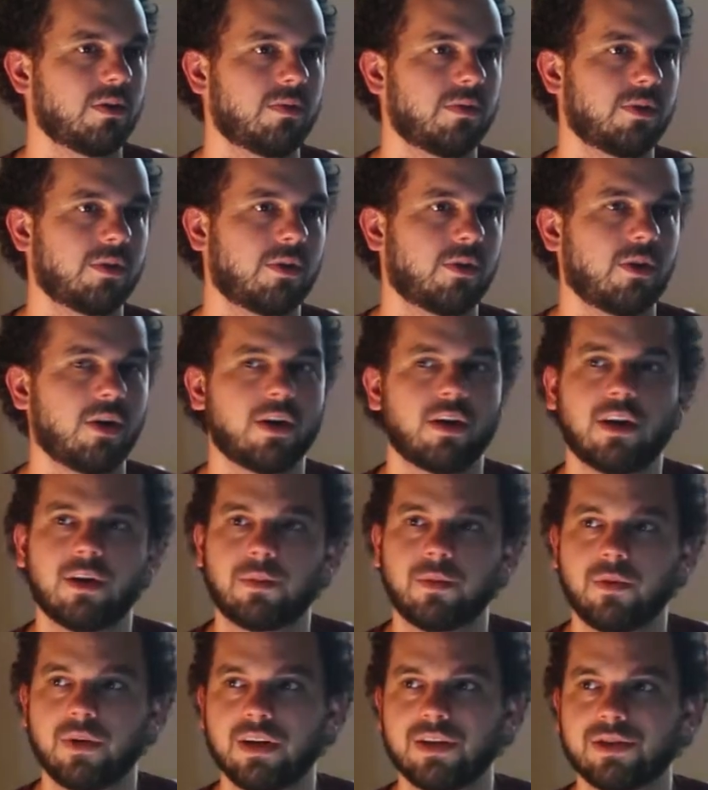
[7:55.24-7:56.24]
of your CRUD
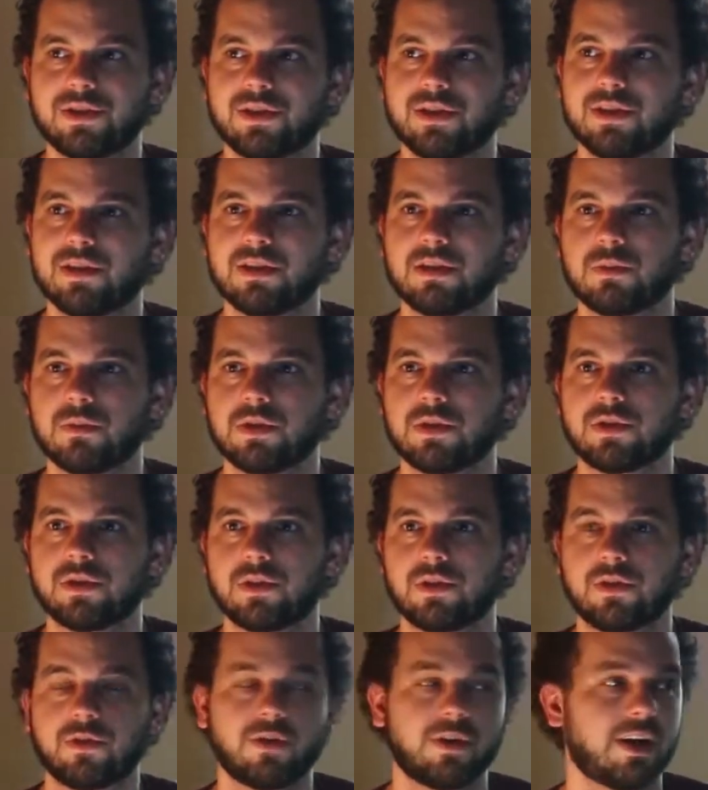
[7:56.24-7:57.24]
operations, which
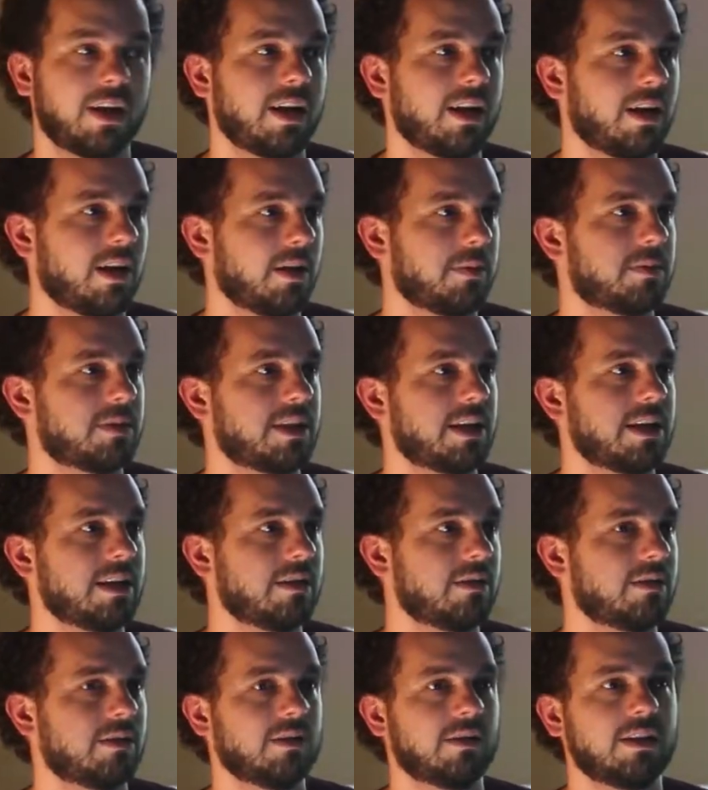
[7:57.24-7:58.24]
are create, update,
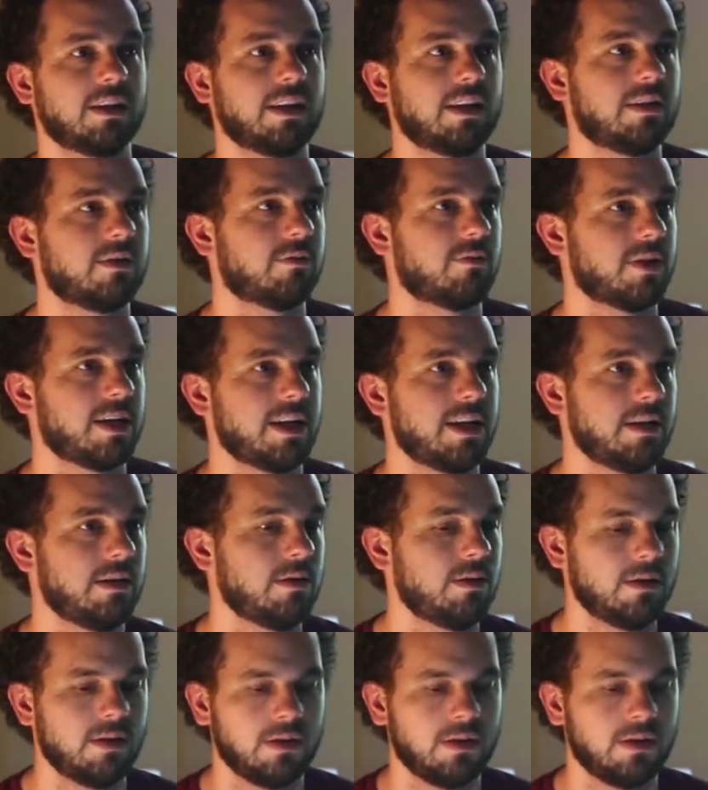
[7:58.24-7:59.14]
delete, and read.